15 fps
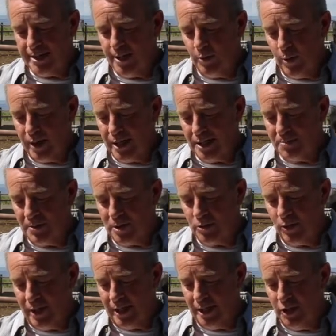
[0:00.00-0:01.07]
is the witness
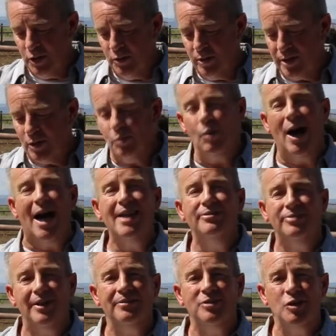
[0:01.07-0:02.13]
between you and the
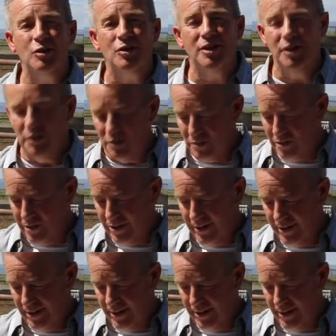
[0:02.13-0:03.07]
wife of your youth.